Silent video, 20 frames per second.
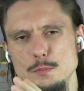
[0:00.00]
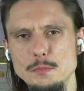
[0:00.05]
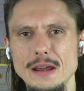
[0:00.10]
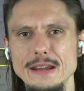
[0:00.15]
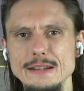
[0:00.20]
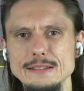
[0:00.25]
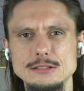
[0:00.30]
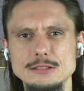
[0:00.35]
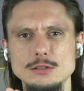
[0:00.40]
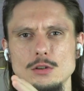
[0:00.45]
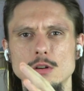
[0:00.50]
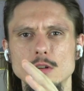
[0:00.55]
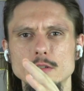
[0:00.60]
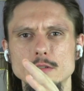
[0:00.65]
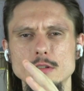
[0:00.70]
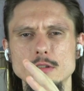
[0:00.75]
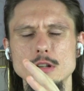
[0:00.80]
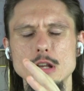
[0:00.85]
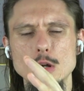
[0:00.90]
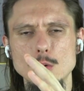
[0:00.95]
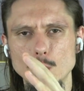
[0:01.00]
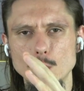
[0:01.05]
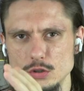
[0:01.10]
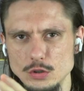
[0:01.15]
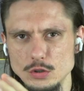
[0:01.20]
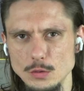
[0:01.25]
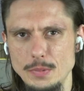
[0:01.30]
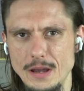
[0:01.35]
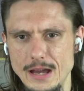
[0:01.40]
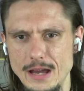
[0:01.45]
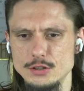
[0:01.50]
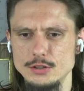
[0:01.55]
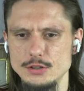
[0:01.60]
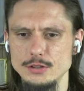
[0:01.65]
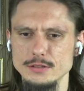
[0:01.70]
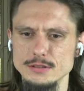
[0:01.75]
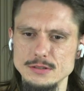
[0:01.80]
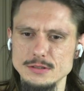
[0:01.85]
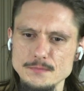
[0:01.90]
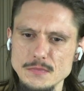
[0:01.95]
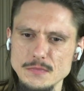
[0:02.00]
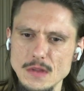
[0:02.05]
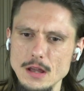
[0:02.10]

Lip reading: based on what your passion is.